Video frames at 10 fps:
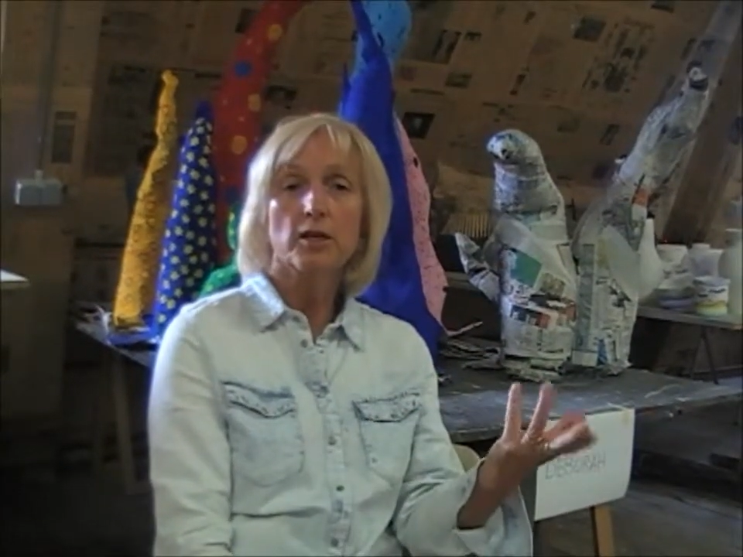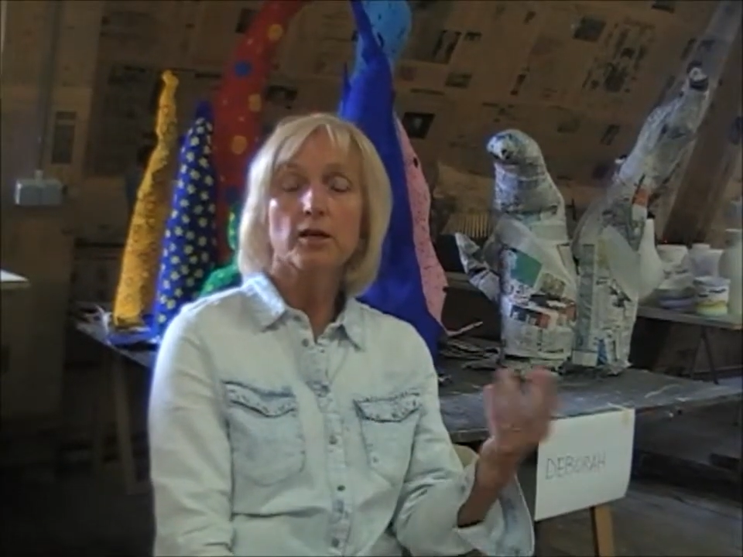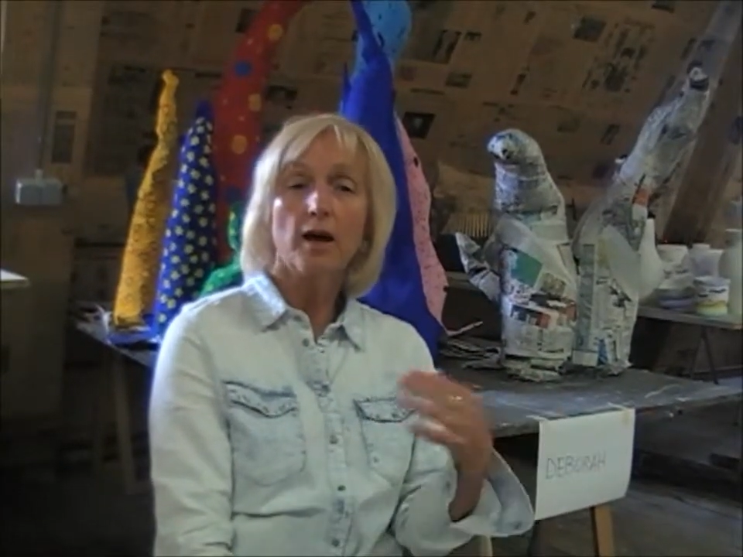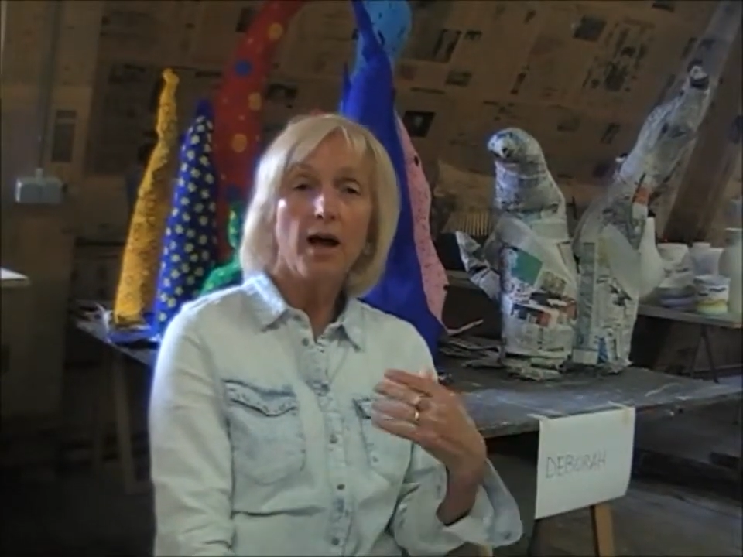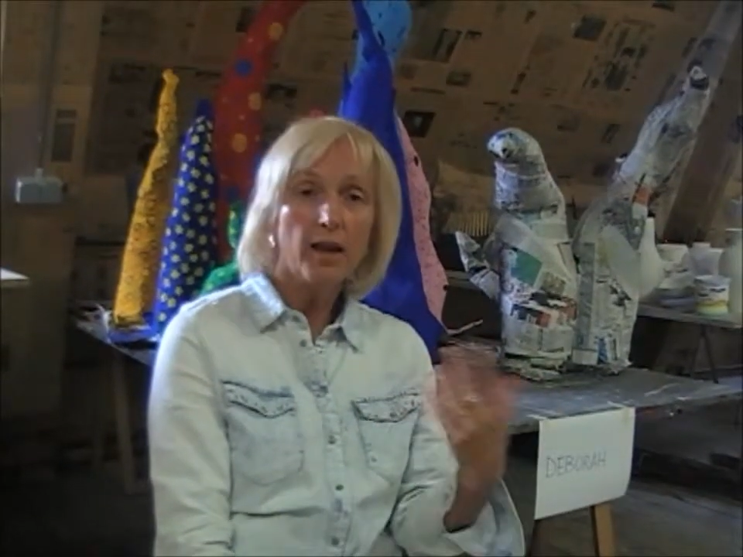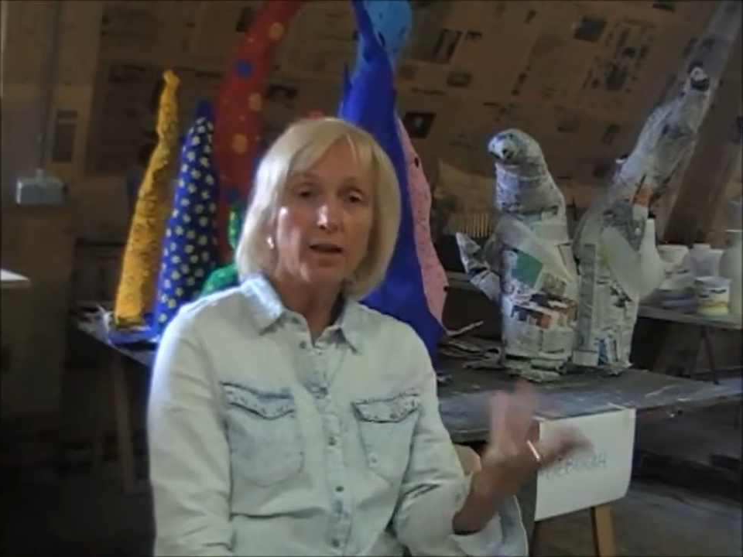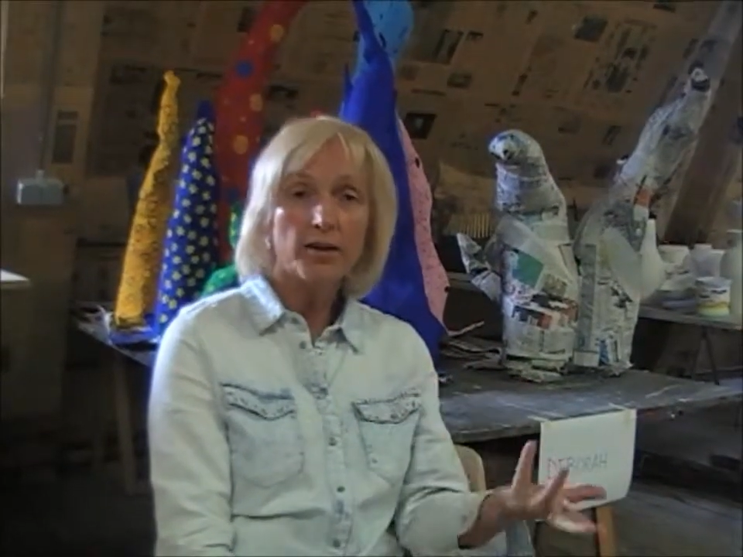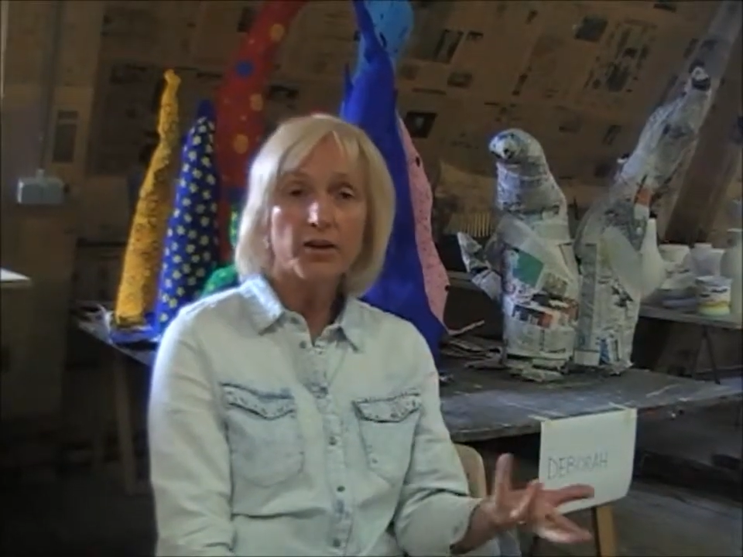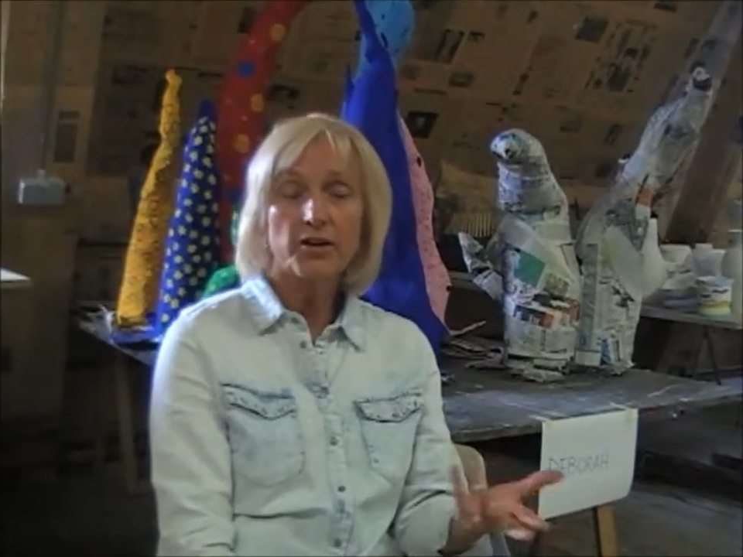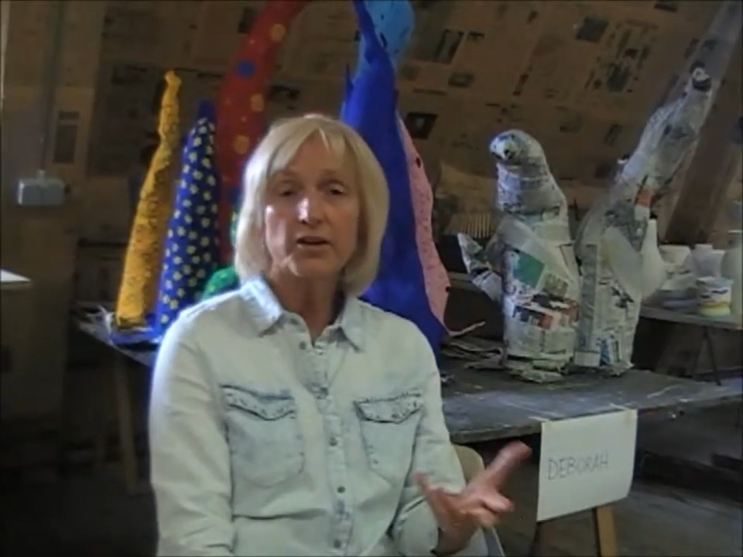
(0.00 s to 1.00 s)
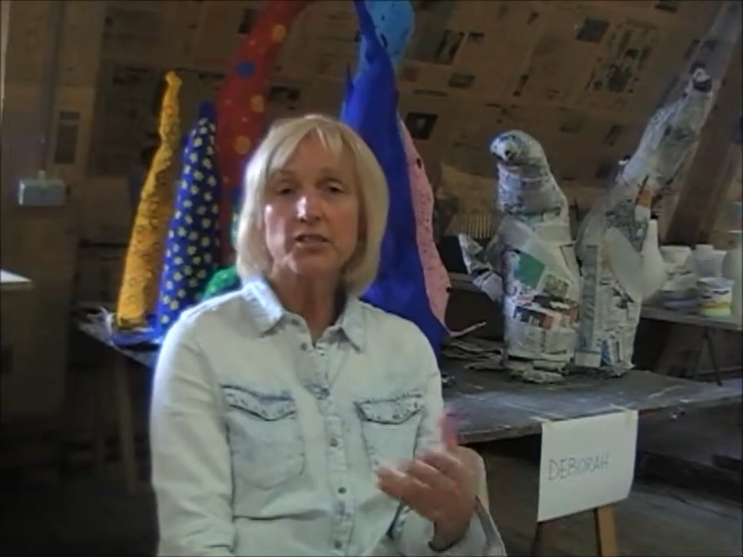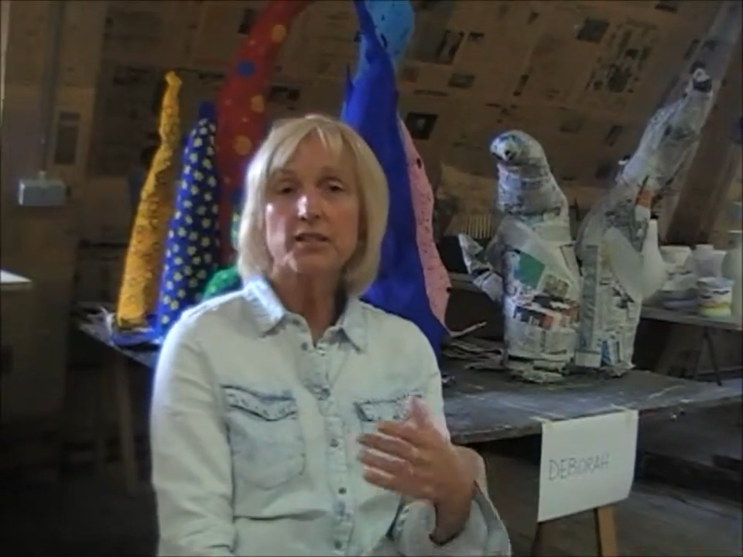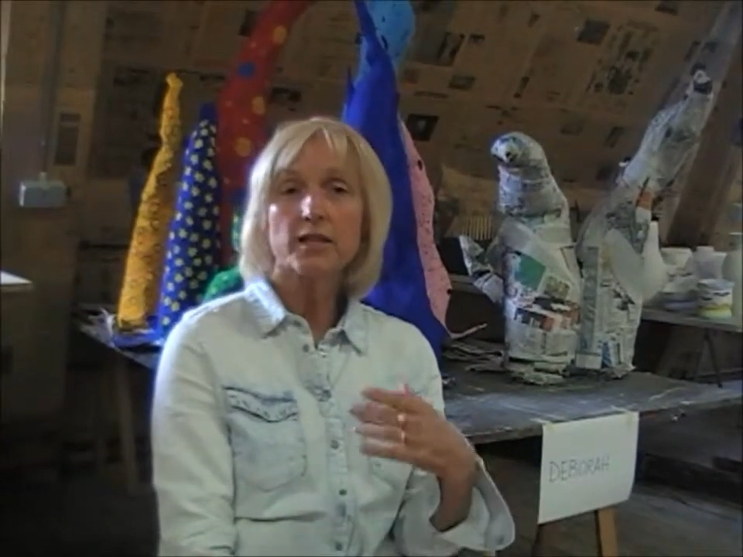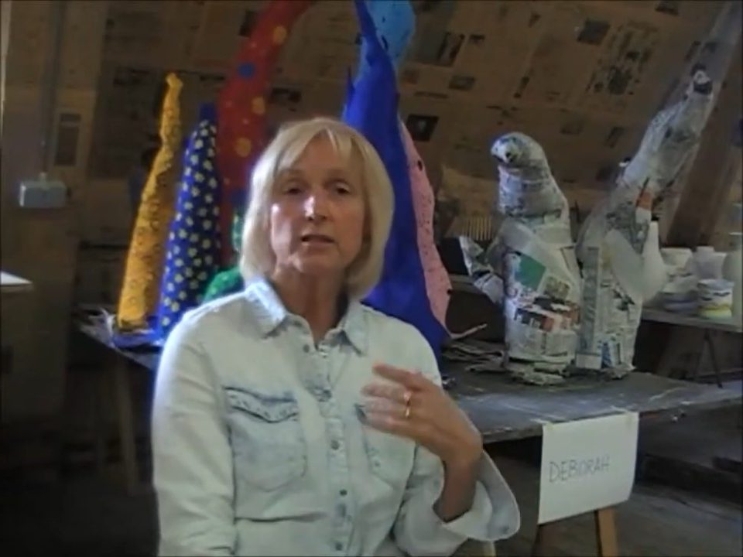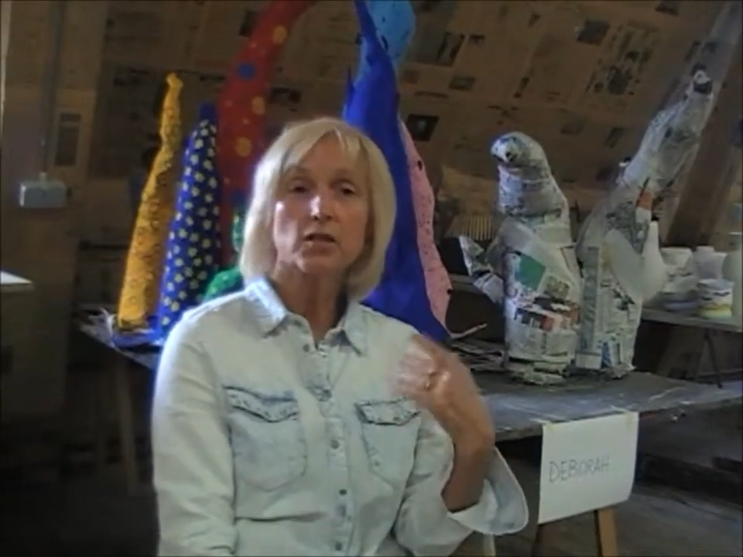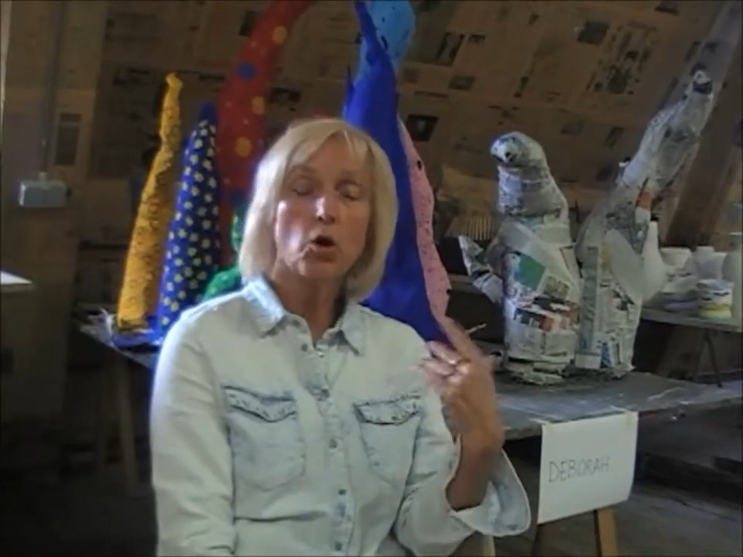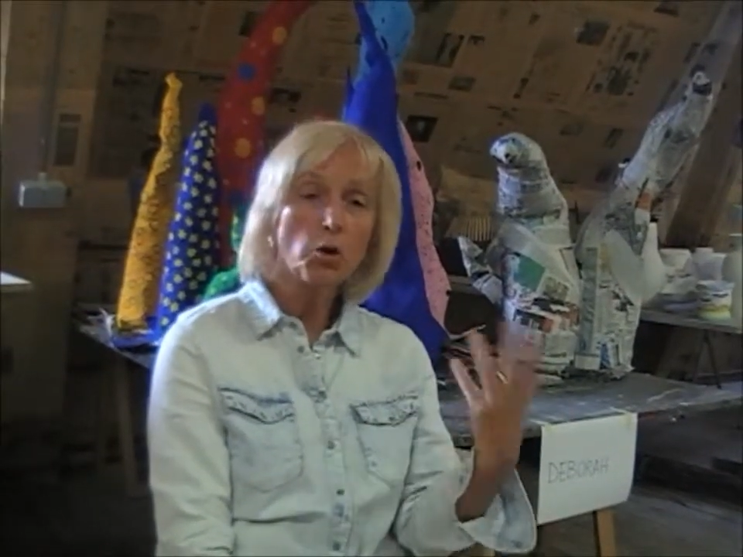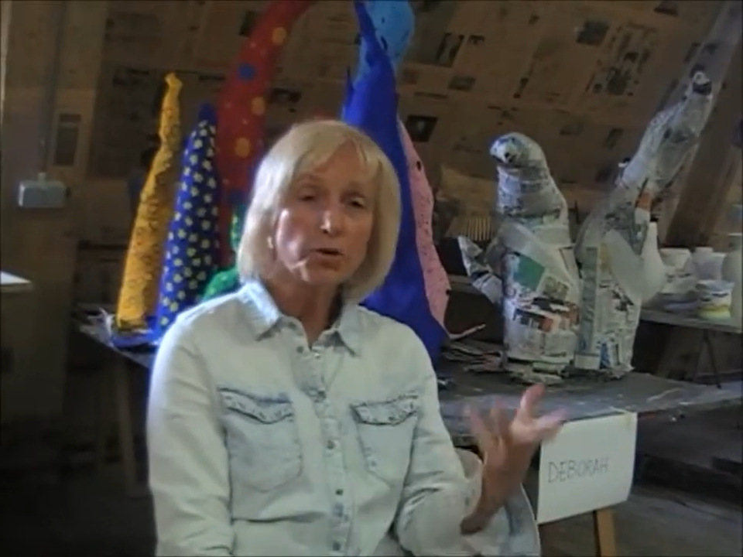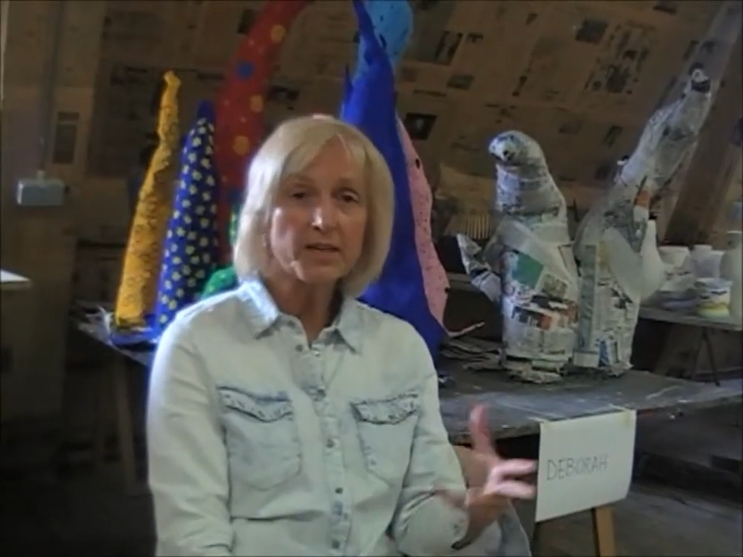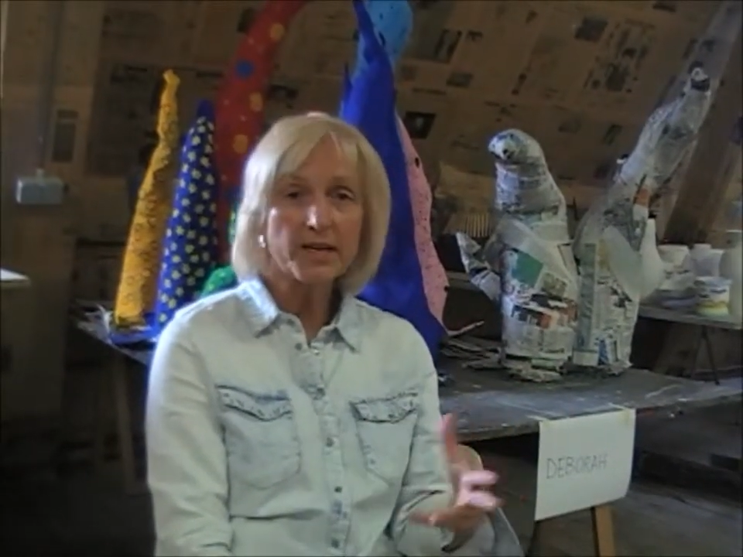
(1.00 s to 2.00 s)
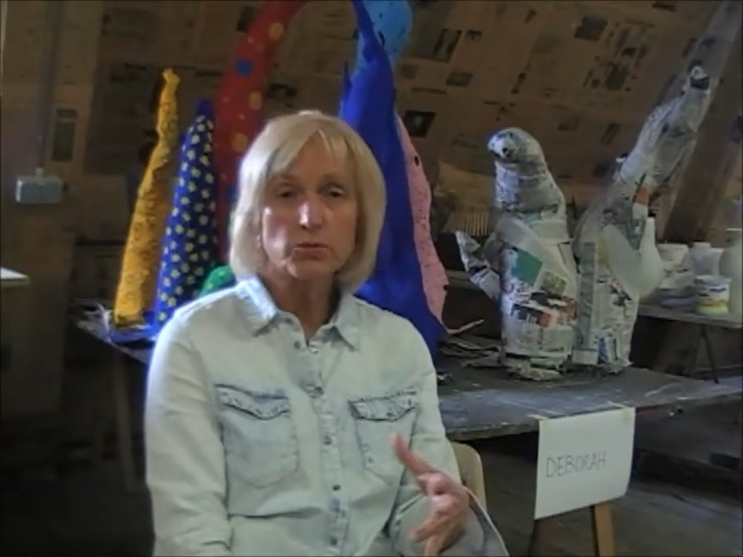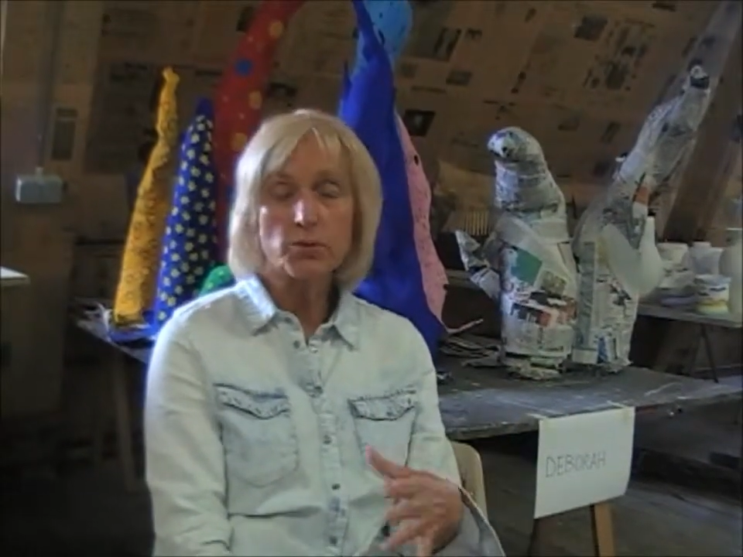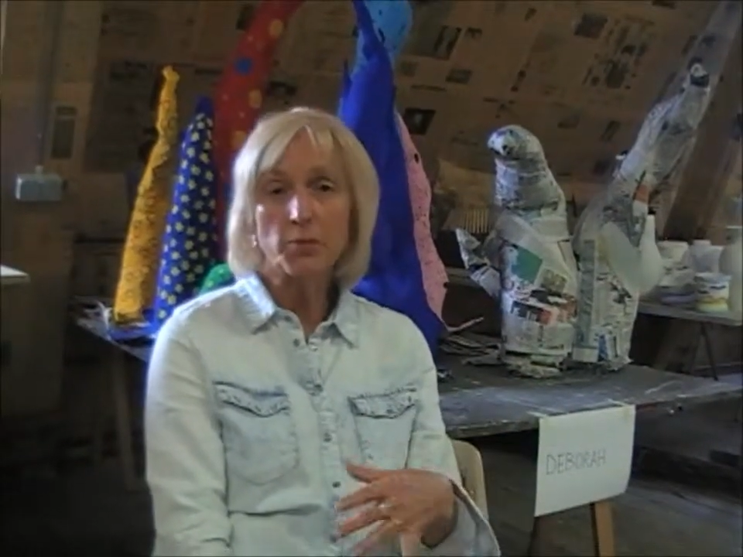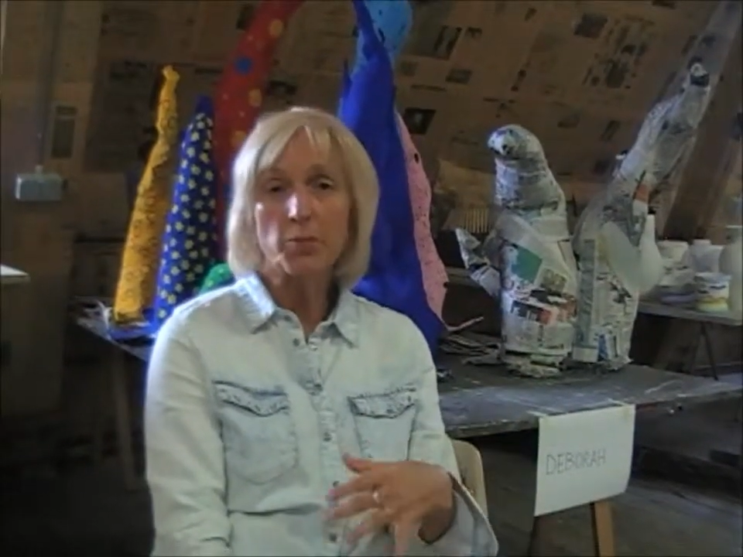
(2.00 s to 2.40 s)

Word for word: colors and contacts with